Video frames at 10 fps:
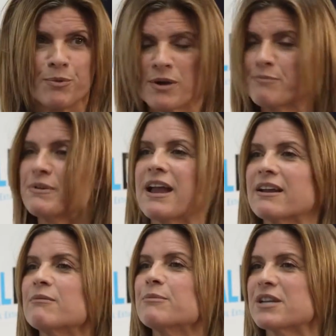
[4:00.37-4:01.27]
point blank
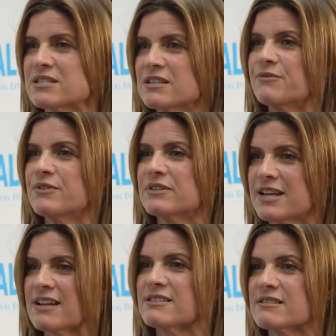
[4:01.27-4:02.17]
because of
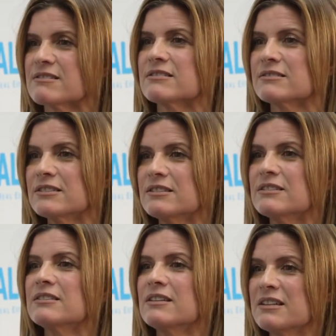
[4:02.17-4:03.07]
taxes.
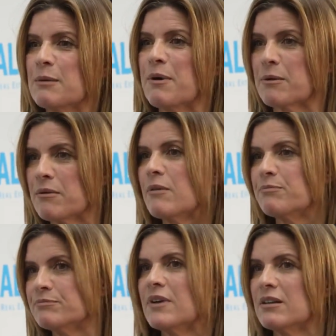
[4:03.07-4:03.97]
They bought
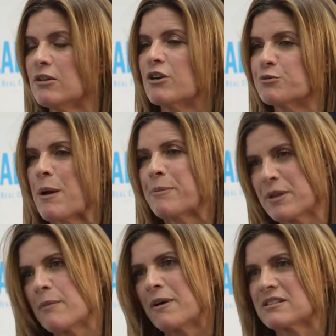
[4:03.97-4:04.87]
a large property.
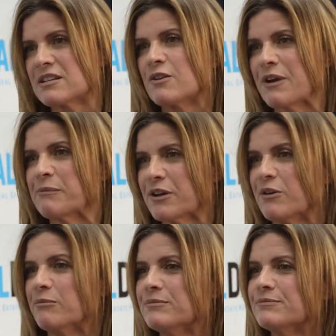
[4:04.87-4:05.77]
They bought a single family
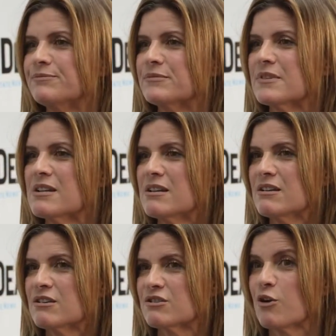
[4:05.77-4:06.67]
home.
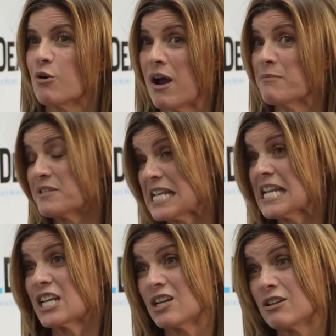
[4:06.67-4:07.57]
So I'm
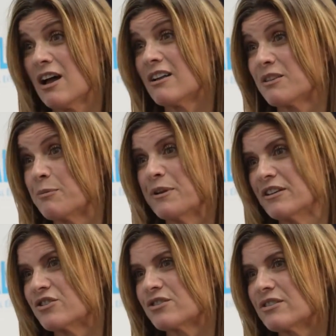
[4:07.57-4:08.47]
seeing it a lot on the
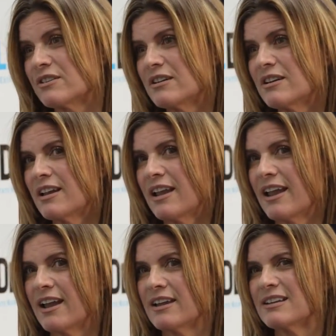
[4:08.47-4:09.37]
beach.
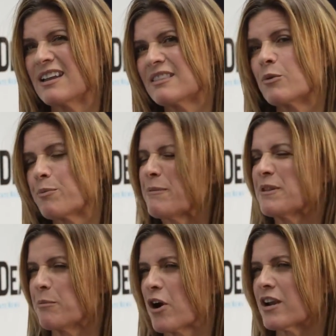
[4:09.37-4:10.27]
And I think we're probably
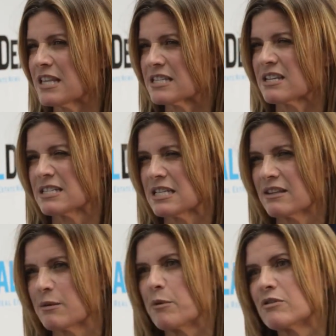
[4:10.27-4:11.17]
the market that's going to see
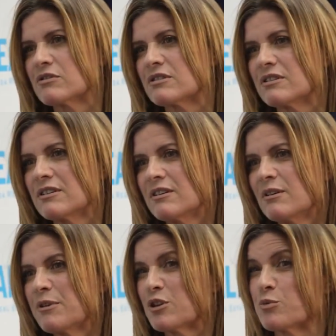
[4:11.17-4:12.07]
it the most
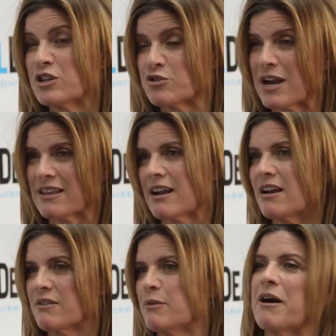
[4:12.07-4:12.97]
because we attract that
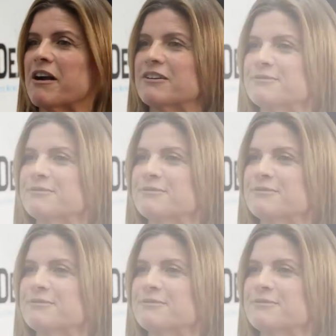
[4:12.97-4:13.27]
kind of a buyer.